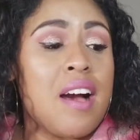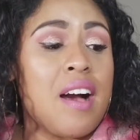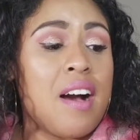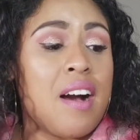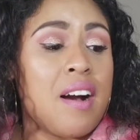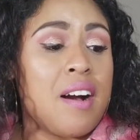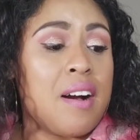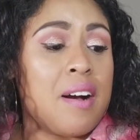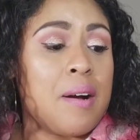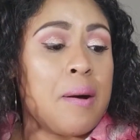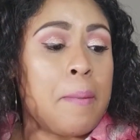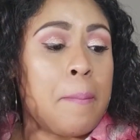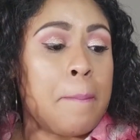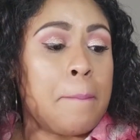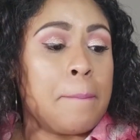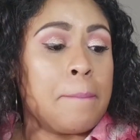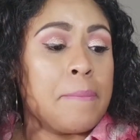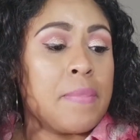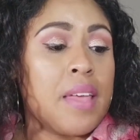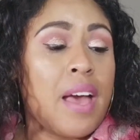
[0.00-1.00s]

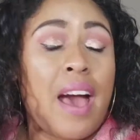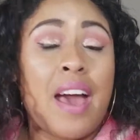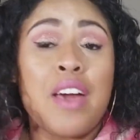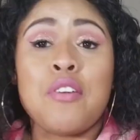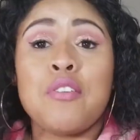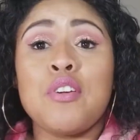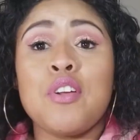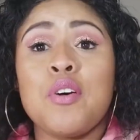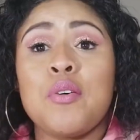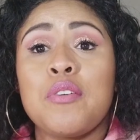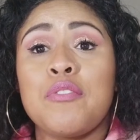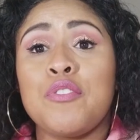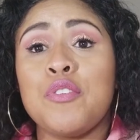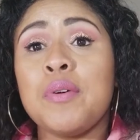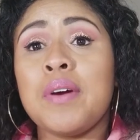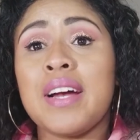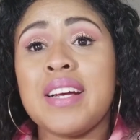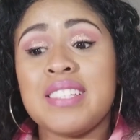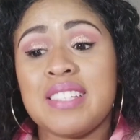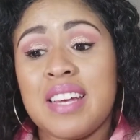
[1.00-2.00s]
I don't know if
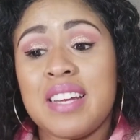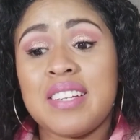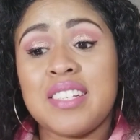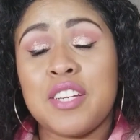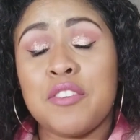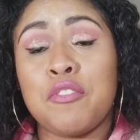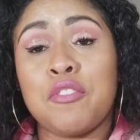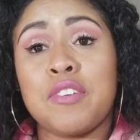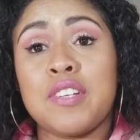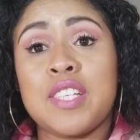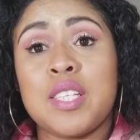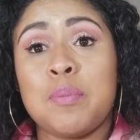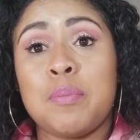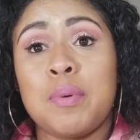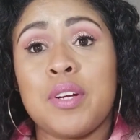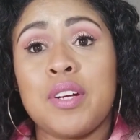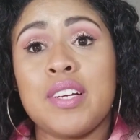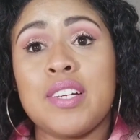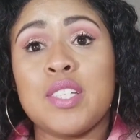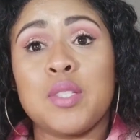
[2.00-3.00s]
you guys had a different
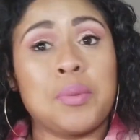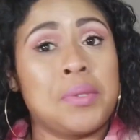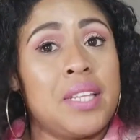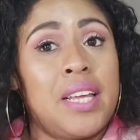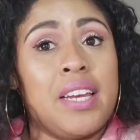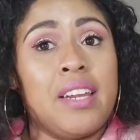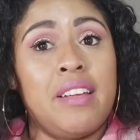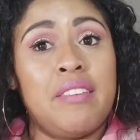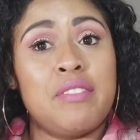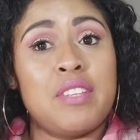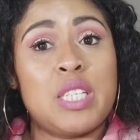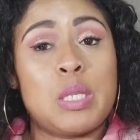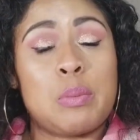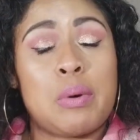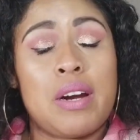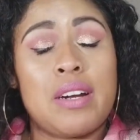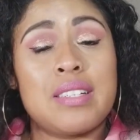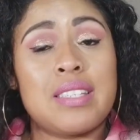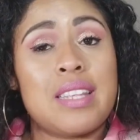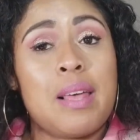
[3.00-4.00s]
experience with any of these
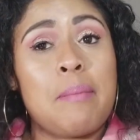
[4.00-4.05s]
products.